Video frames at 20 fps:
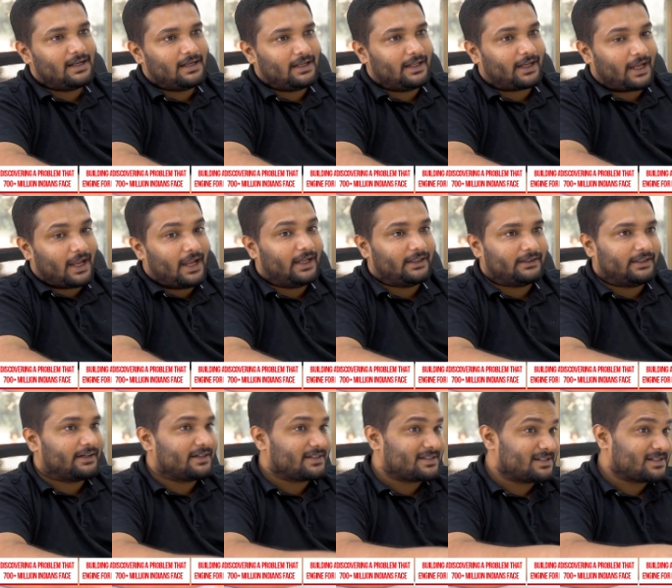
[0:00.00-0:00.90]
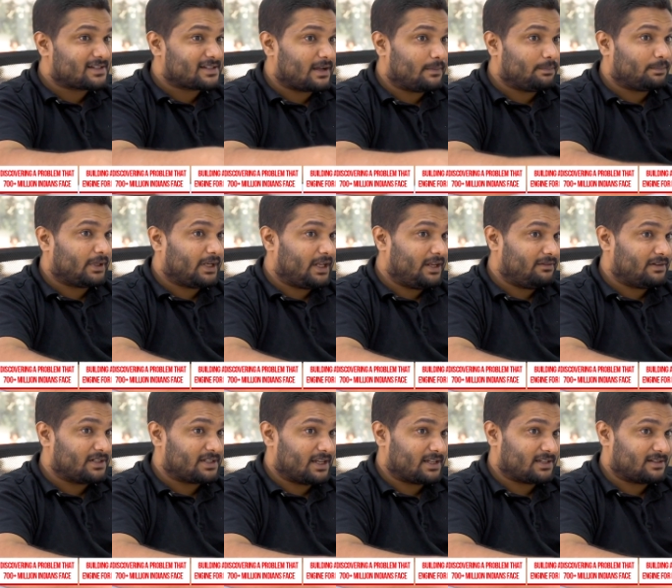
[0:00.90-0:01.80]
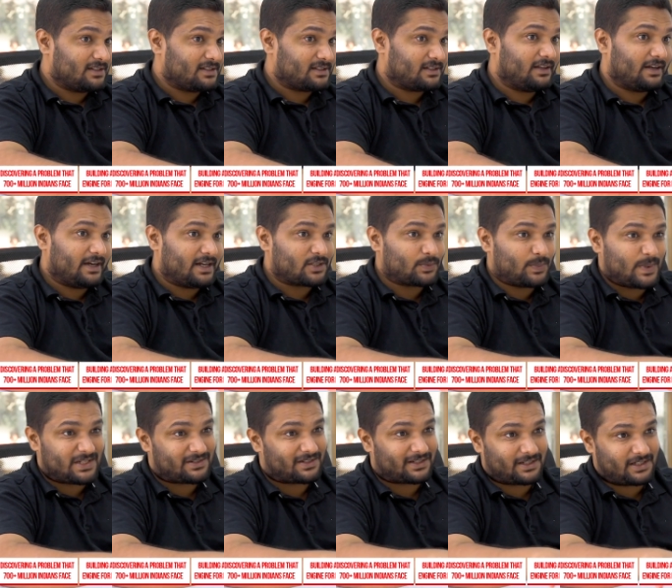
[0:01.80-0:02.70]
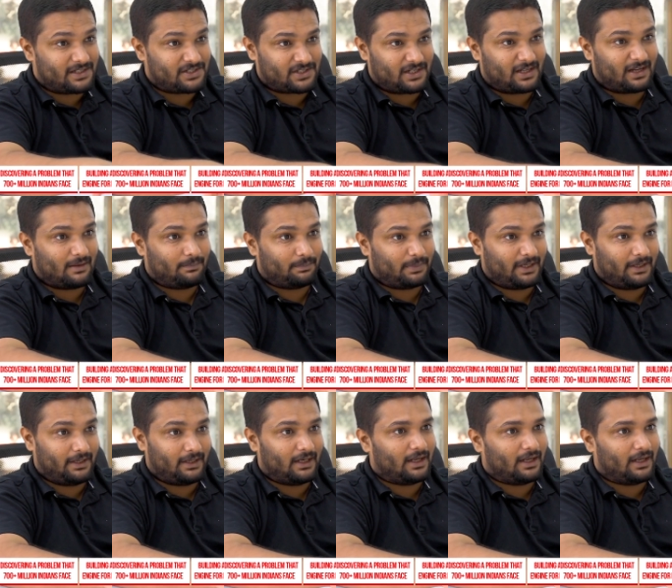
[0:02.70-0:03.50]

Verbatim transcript: Like, hey, there is this company which has this great speech recognition company,